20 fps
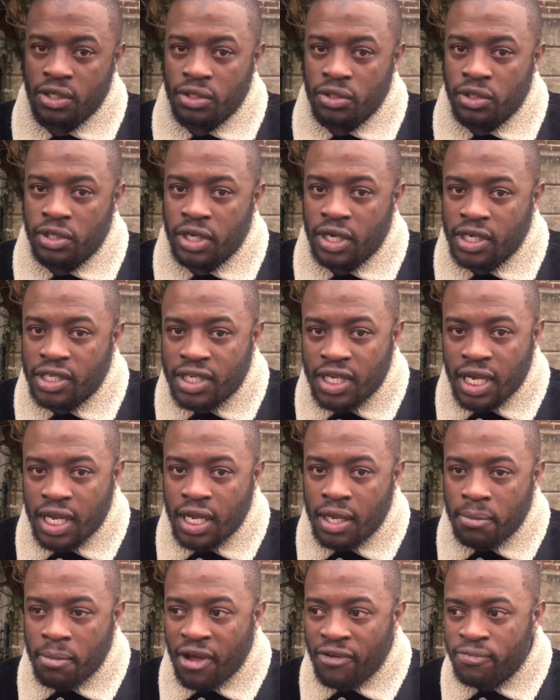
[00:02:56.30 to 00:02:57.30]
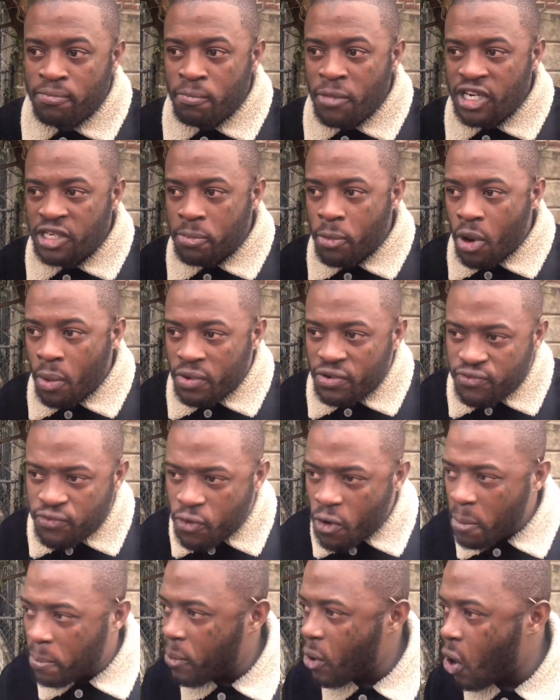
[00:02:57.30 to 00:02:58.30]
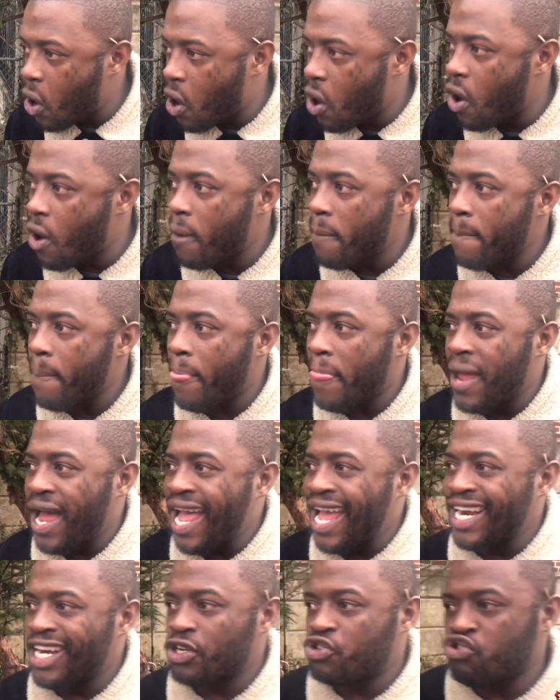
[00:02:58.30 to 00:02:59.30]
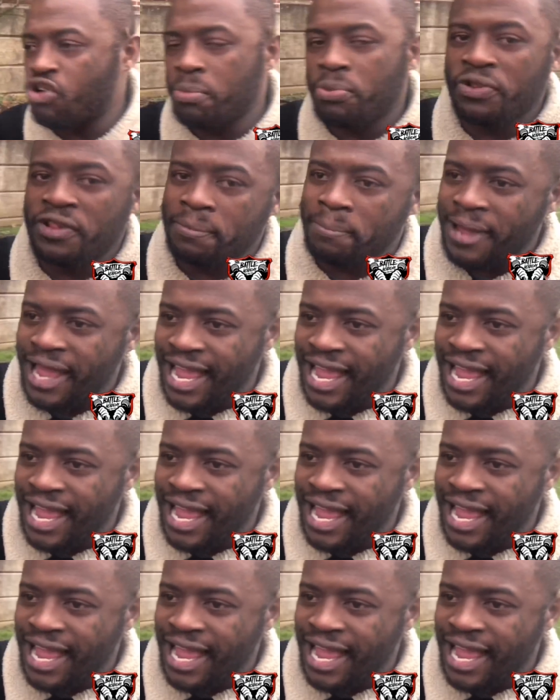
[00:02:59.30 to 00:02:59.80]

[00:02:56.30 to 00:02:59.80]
shit. You did the same. My, my sport was football. I had a dribble in